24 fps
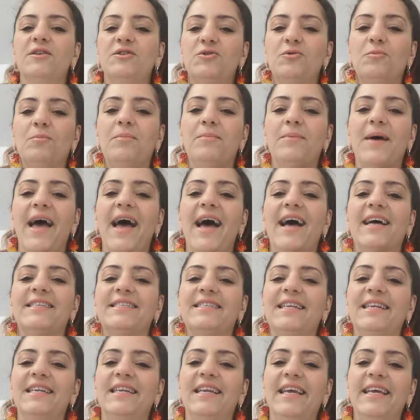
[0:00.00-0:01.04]
to
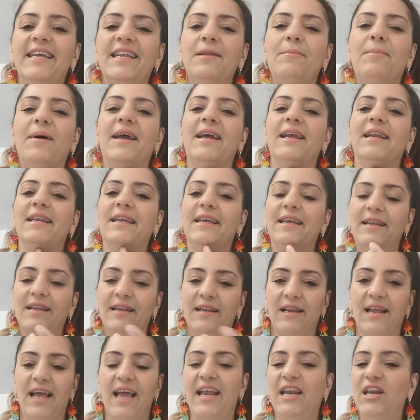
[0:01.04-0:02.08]
pass little by
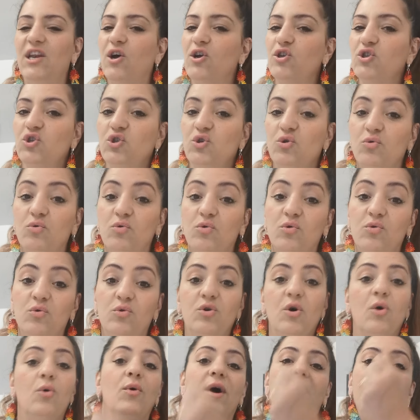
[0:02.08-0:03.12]
little and not to
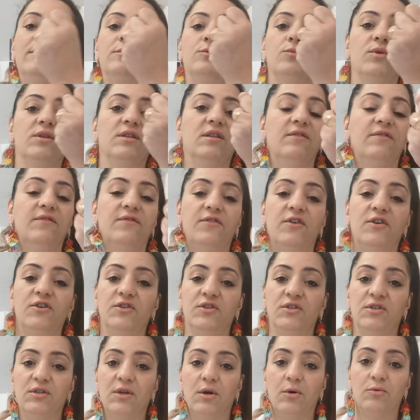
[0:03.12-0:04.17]
go out with the
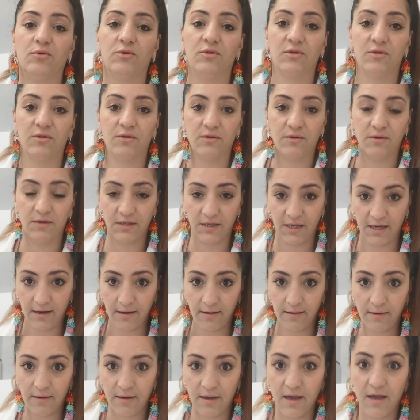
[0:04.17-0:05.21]
first note.
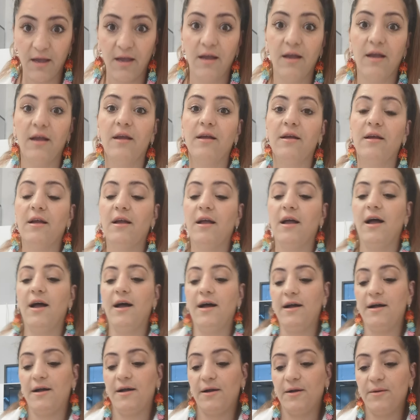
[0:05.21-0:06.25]
Yeah,
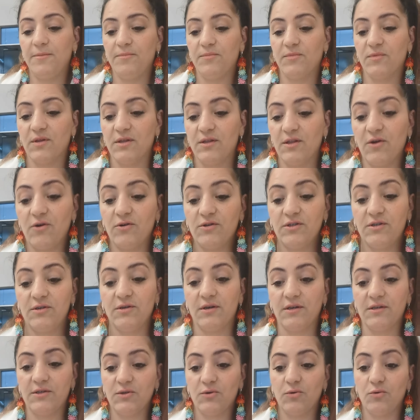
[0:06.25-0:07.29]
not
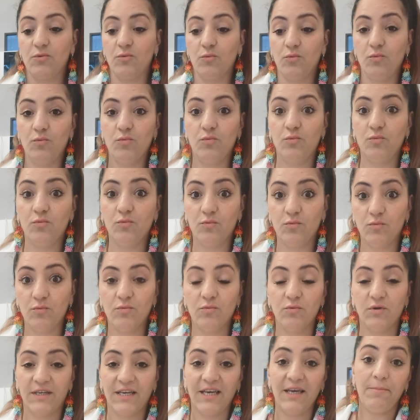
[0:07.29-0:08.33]
so.
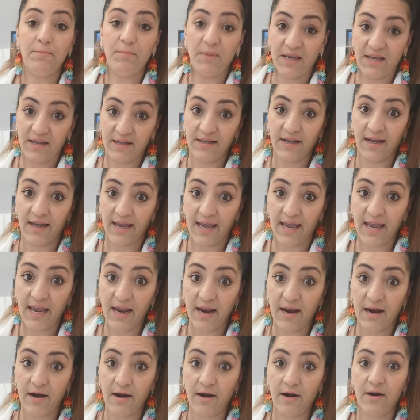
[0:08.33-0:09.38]
Keeping the
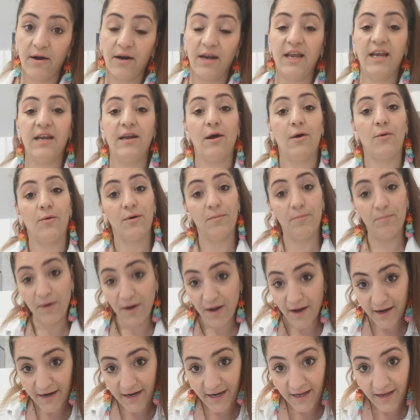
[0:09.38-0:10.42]
air in our
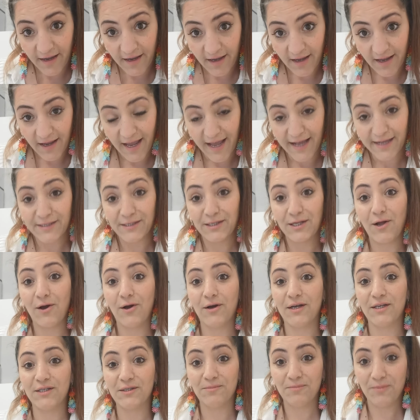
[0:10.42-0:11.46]
body as
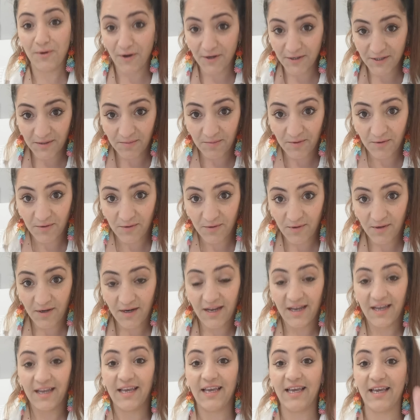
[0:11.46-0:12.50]
long as possible
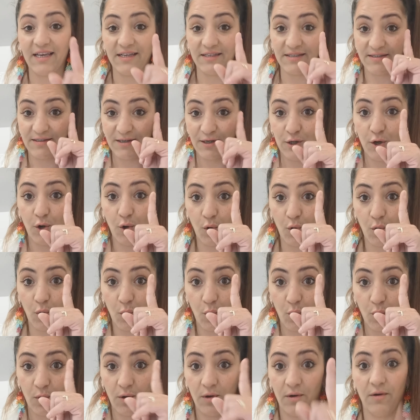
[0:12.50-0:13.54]
is the
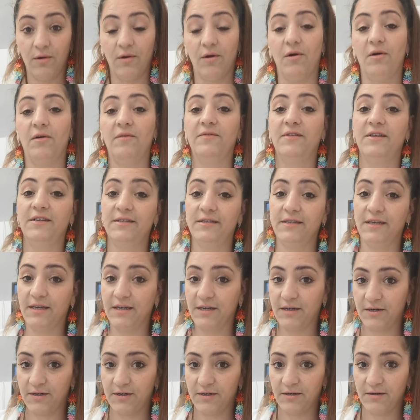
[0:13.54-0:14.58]
goal of the
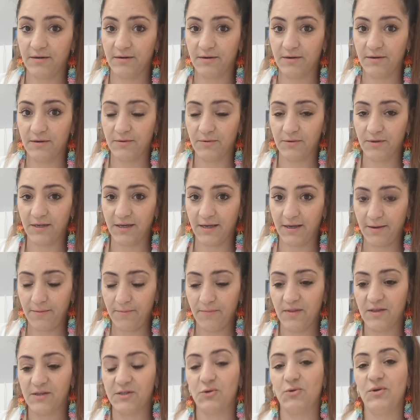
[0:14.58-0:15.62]
singer. Okay,
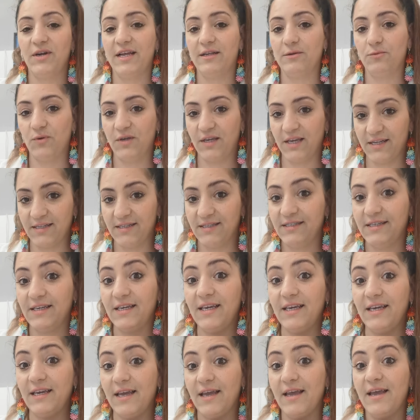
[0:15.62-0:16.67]
so that we can
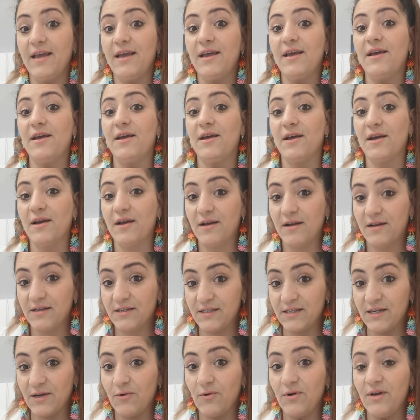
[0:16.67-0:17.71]
sing
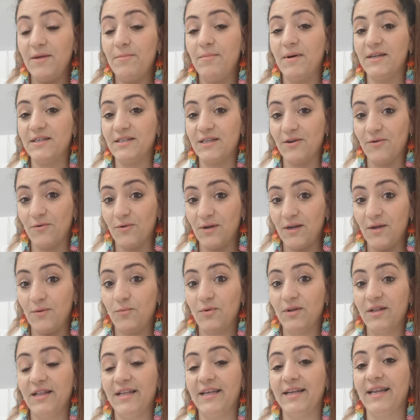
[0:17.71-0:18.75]
slowly by slowly
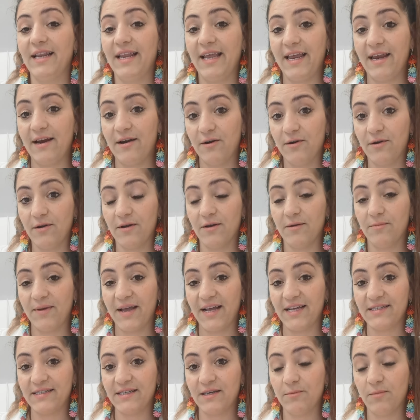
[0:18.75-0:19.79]
with little air
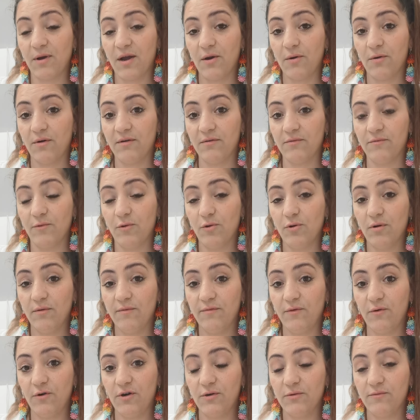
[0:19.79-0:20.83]
passing by our vocal
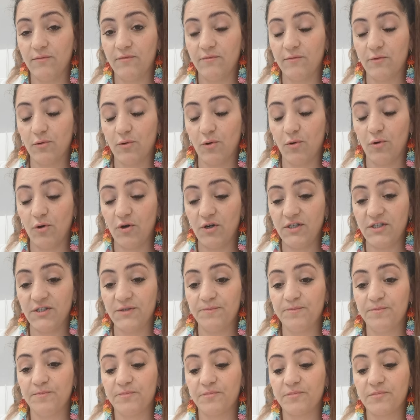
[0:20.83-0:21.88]
cords
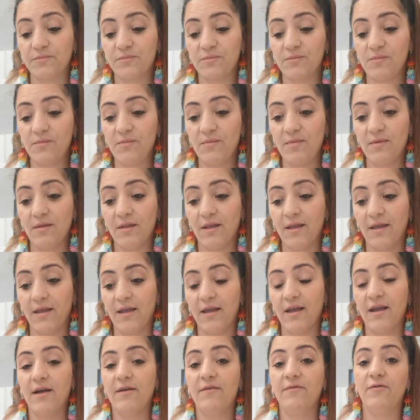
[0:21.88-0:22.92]

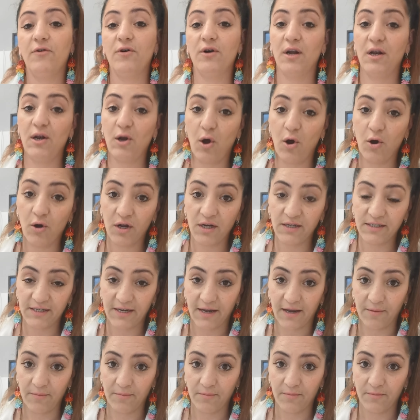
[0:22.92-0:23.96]
for a longer
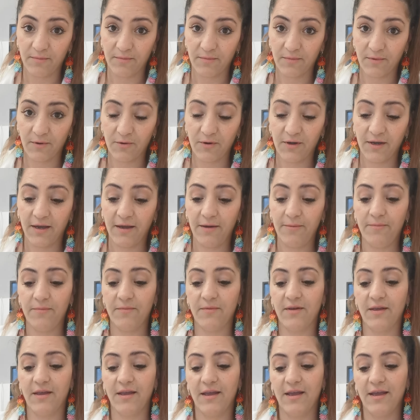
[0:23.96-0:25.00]
time.
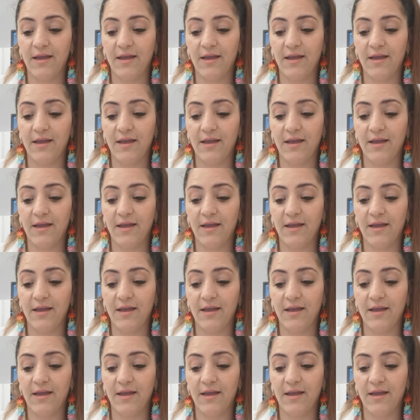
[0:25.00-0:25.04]
Okay,